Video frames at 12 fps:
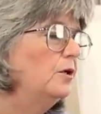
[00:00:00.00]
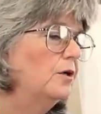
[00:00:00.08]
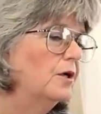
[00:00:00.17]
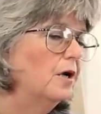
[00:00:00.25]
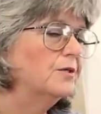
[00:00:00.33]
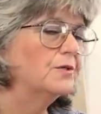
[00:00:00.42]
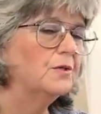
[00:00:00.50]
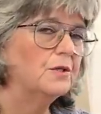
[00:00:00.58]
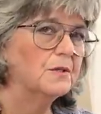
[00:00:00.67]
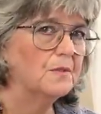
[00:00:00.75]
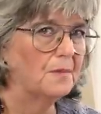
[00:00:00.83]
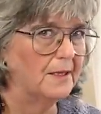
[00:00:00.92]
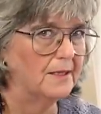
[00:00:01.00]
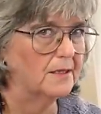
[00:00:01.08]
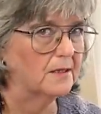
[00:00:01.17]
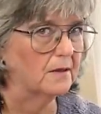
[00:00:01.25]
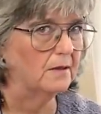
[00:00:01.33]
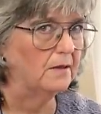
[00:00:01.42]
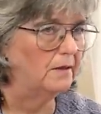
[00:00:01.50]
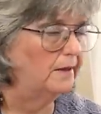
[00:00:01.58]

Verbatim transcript: You can also use a pencil